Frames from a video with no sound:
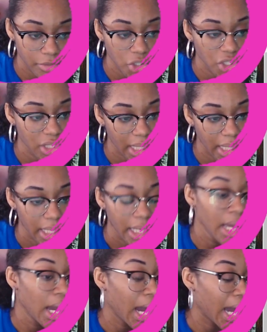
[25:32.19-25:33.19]
She's A.
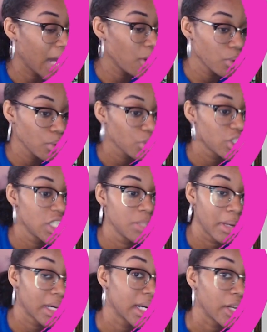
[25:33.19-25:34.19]
I don't know she's
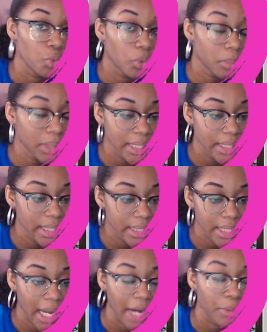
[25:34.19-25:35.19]
better than normal Elisa.
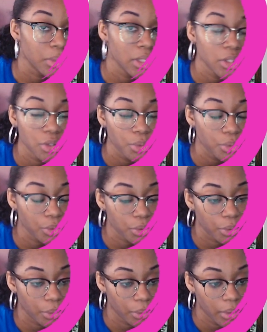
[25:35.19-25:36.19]
I really don't know.
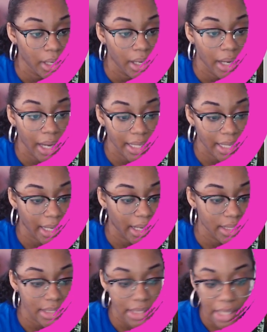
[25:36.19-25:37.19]
I cannot
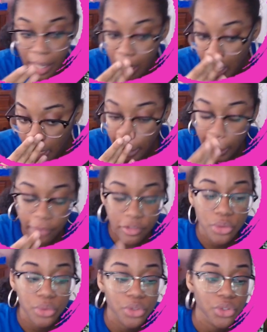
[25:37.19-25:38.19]
say. I haven't
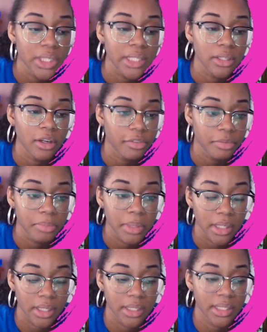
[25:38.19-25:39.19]
used her enough
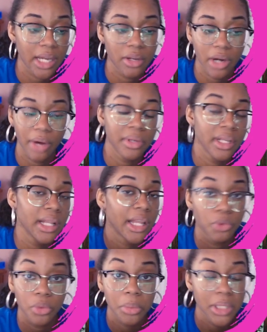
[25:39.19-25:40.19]
because I really like
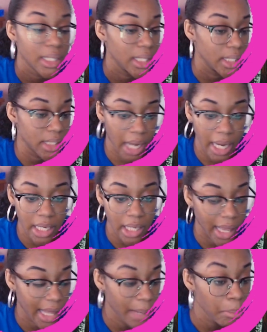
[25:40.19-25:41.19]
normal Elisa. I
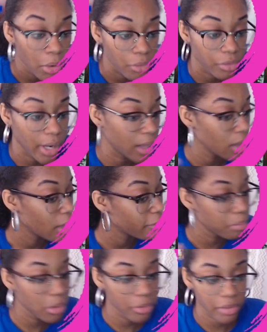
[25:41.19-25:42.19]
like both. I love
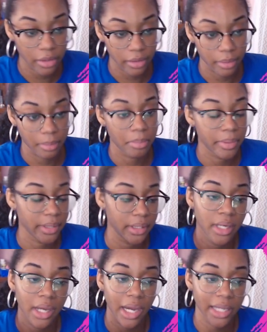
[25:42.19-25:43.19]
both of them, but
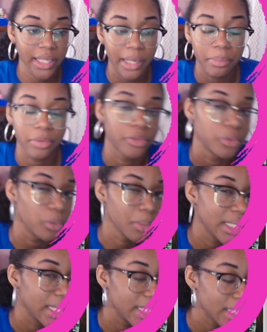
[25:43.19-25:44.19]
I think I prefer normal
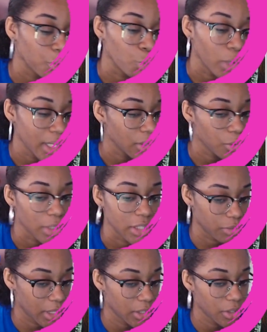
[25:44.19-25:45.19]
Elisa right now as of
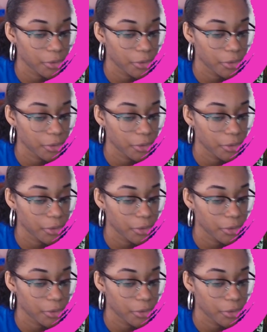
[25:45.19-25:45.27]
right now.